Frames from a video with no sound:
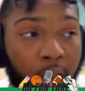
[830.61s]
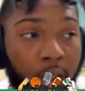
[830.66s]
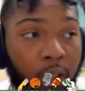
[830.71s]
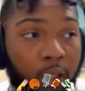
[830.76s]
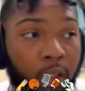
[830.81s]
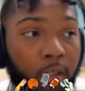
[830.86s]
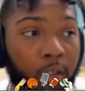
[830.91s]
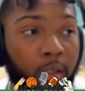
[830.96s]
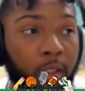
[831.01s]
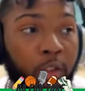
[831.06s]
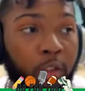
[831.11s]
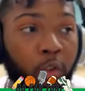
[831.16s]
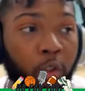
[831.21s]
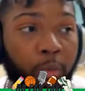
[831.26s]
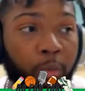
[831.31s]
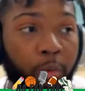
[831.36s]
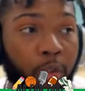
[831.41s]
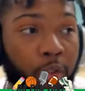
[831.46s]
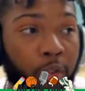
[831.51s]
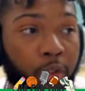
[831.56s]
Um, his
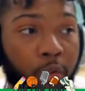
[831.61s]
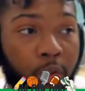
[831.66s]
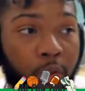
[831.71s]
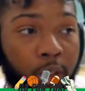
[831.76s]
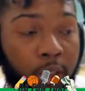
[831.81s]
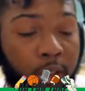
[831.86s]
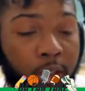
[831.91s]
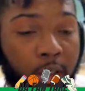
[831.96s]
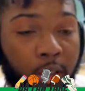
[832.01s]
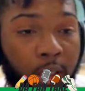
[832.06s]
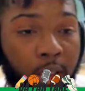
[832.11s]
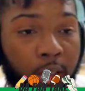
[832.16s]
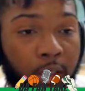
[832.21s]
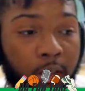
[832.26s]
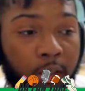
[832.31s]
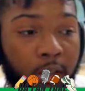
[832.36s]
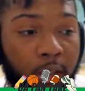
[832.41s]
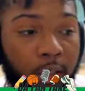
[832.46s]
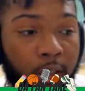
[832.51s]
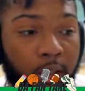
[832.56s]
three point shooting is
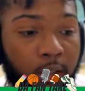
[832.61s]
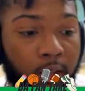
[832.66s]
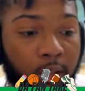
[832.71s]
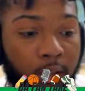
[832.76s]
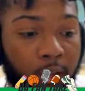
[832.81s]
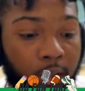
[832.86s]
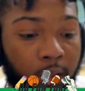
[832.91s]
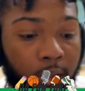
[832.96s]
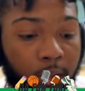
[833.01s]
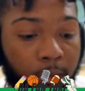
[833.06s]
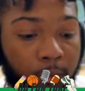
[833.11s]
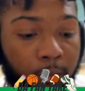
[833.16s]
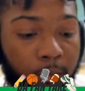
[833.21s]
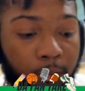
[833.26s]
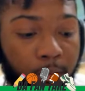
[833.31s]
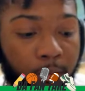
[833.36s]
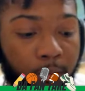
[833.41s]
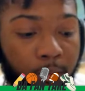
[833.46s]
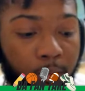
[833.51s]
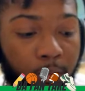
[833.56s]
has is
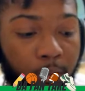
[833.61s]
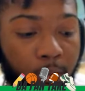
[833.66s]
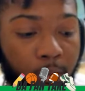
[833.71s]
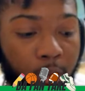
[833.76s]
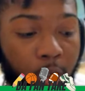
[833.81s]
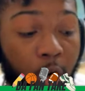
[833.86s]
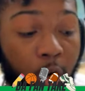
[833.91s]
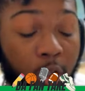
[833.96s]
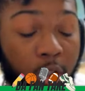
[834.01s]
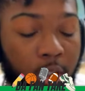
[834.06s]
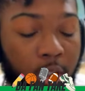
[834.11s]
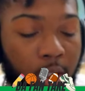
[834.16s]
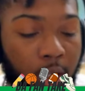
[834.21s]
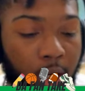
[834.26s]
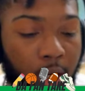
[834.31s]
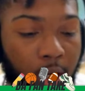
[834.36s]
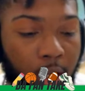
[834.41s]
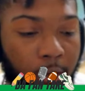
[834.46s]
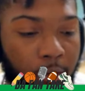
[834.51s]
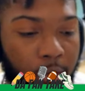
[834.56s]
uh, to
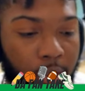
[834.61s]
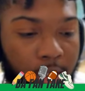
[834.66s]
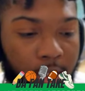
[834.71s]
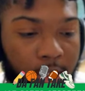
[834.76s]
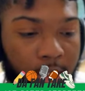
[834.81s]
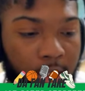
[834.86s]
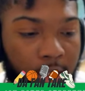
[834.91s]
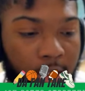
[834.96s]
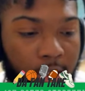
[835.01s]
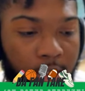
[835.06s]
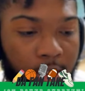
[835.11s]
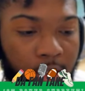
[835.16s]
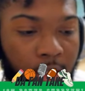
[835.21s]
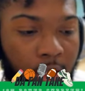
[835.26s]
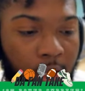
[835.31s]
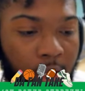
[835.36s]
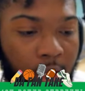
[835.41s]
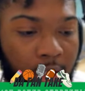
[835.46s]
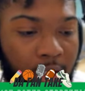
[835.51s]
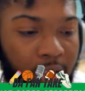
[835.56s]
another level this season.
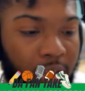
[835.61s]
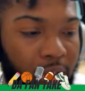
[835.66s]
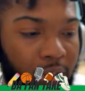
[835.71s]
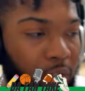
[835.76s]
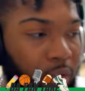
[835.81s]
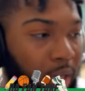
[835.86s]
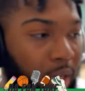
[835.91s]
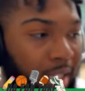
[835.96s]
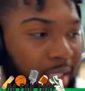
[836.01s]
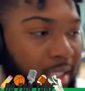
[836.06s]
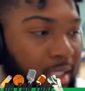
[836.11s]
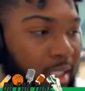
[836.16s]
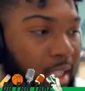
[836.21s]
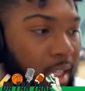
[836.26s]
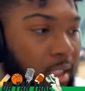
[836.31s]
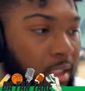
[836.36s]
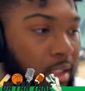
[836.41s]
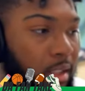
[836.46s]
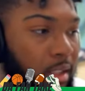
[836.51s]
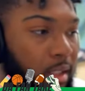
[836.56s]
So I just
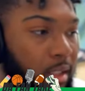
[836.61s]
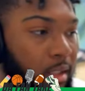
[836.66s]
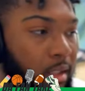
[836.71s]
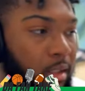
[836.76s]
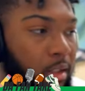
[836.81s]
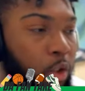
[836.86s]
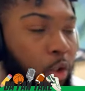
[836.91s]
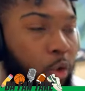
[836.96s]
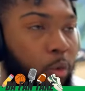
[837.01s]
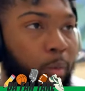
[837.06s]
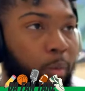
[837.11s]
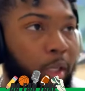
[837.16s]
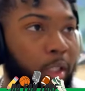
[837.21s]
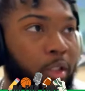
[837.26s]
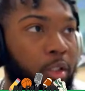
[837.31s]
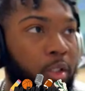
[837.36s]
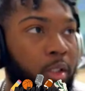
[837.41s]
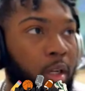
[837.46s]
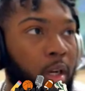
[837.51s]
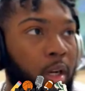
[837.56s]
think it's it's too
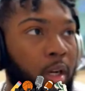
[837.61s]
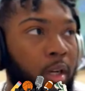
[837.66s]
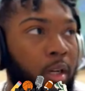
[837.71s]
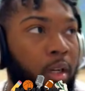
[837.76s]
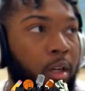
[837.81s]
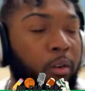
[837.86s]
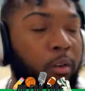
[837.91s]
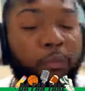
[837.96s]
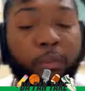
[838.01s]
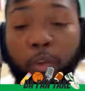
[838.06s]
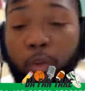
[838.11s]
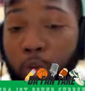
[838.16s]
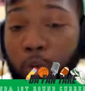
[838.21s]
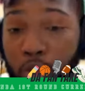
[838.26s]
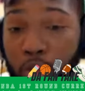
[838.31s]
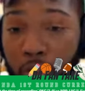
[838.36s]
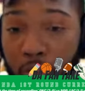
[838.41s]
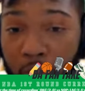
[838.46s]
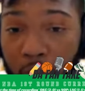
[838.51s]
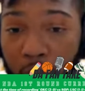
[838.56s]
much
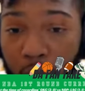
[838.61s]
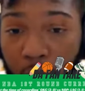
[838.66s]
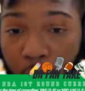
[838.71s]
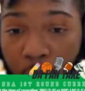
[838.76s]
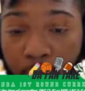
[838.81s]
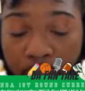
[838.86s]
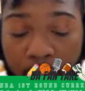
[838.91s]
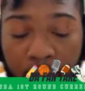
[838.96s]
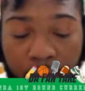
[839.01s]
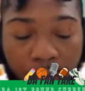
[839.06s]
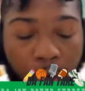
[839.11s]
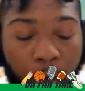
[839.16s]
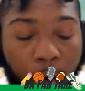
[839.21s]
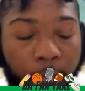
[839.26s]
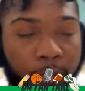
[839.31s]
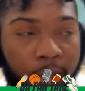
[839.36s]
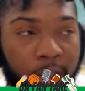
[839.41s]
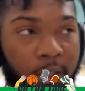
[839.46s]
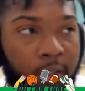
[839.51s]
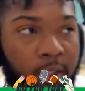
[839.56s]
confusion on the
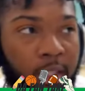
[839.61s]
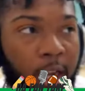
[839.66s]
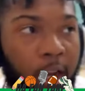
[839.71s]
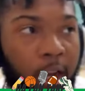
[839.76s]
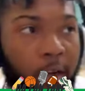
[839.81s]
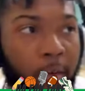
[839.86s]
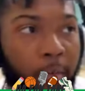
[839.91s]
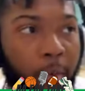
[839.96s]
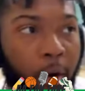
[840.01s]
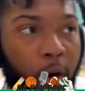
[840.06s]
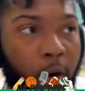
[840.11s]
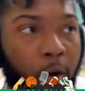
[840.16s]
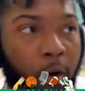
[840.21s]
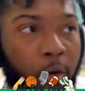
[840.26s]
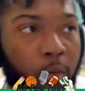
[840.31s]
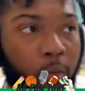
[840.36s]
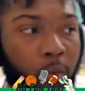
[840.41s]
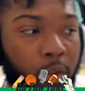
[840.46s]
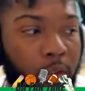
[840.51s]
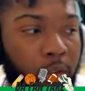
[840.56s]
opposite side of the
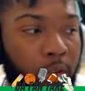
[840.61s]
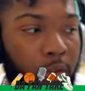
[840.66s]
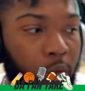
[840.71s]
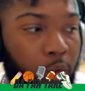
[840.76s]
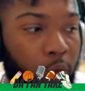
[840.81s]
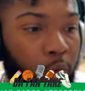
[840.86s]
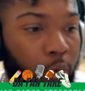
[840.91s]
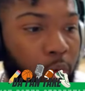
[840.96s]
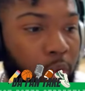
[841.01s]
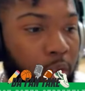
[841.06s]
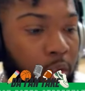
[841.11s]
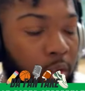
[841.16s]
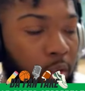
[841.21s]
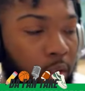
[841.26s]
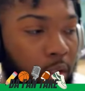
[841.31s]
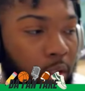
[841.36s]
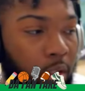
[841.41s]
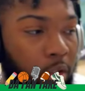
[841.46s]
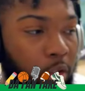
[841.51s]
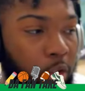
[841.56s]
ball with your three
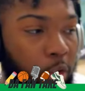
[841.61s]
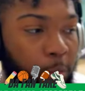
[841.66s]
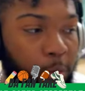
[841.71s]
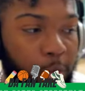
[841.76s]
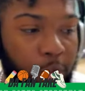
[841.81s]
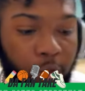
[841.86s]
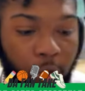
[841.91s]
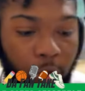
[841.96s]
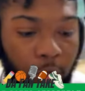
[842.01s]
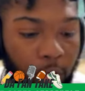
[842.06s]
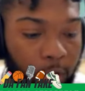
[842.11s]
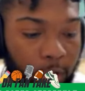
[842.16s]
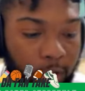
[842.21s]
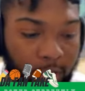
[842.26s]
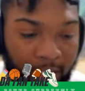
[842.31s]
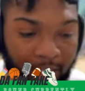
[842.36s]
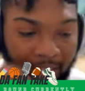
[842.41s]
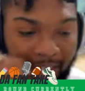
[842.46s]
uh, superstars,